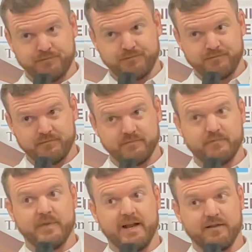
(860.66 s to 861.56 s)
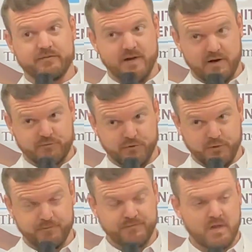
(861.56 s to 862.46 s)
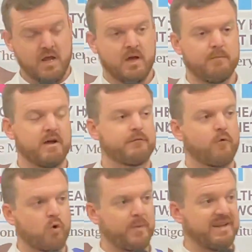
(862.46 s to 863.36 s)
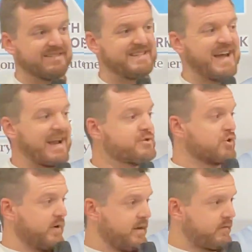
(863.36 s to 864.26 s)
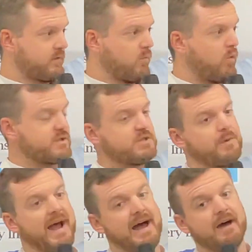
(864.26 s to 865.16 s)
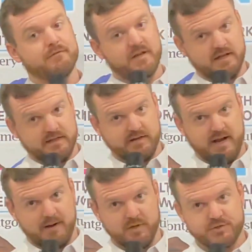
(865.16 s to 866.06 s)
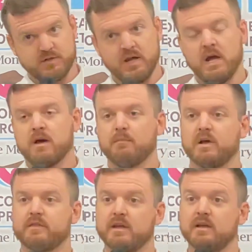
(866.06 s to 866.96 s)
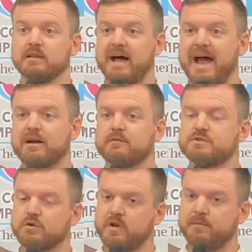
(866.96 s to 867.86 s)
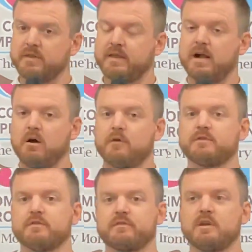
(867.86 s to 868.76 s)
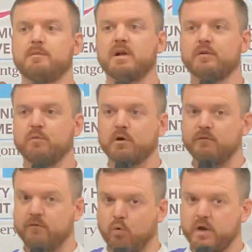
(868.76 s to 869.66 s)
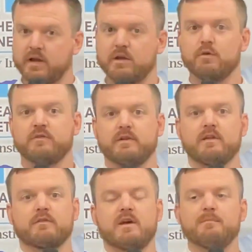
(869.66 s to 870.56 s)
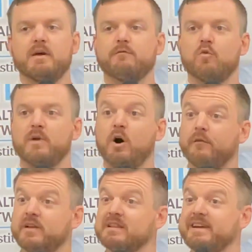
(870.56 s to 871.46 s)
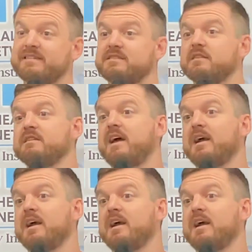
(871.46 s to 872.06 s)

That is not true. Metformin is dangerous once you have kidney damage, but the lack of treatment that I often see, because we're avoiding using things like metformin, often leads to the